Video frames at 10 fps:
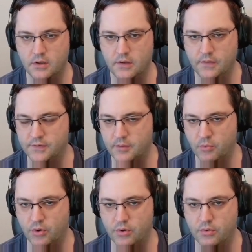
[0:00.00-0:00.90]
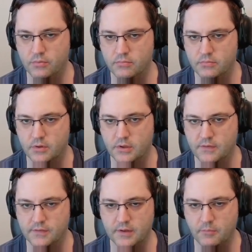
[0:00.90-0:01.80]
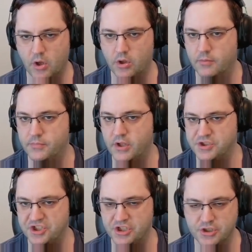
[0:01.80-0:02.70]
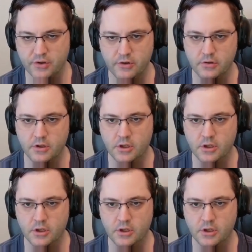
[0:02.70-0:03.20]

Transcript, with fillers: in the same row, in the same column, touching each other,